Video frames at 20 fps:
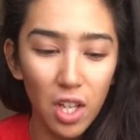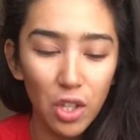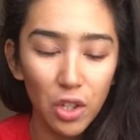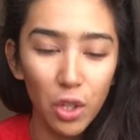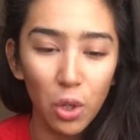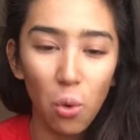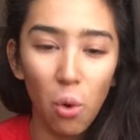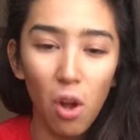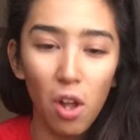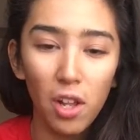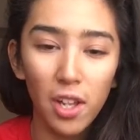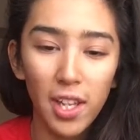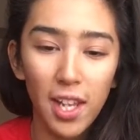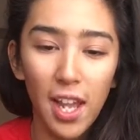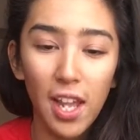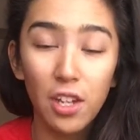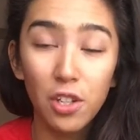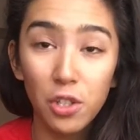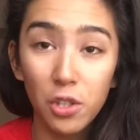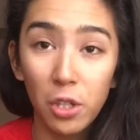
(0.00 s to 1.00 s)
the quality
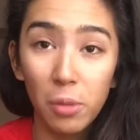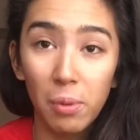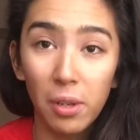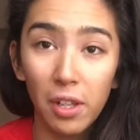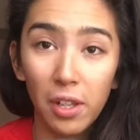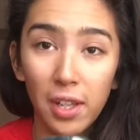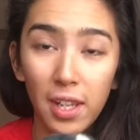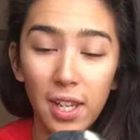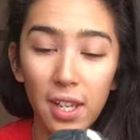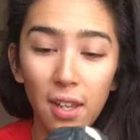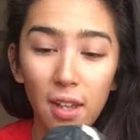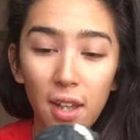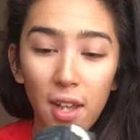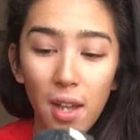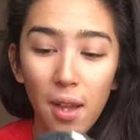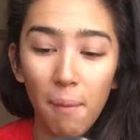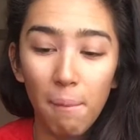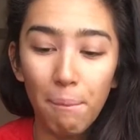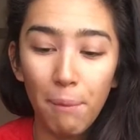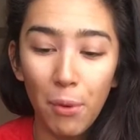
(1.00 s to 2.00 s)
and durability.
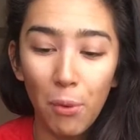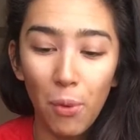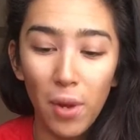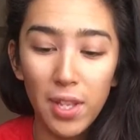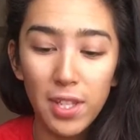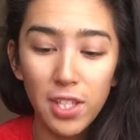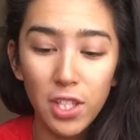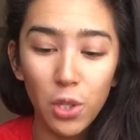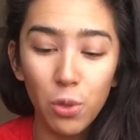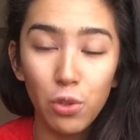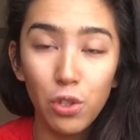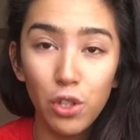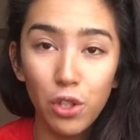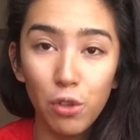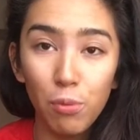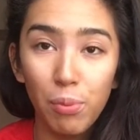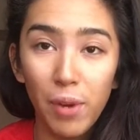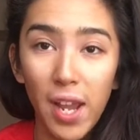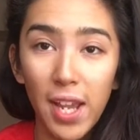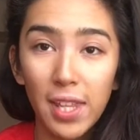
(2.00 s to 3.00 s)
But once you
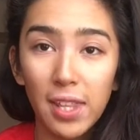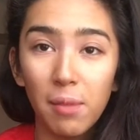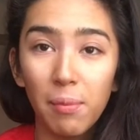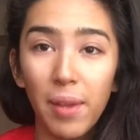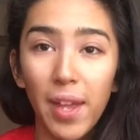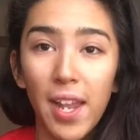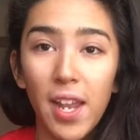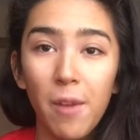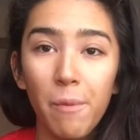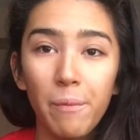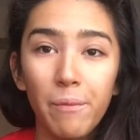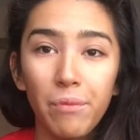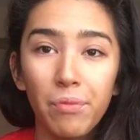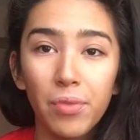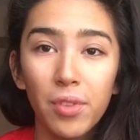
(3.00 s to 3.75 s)
do break them in,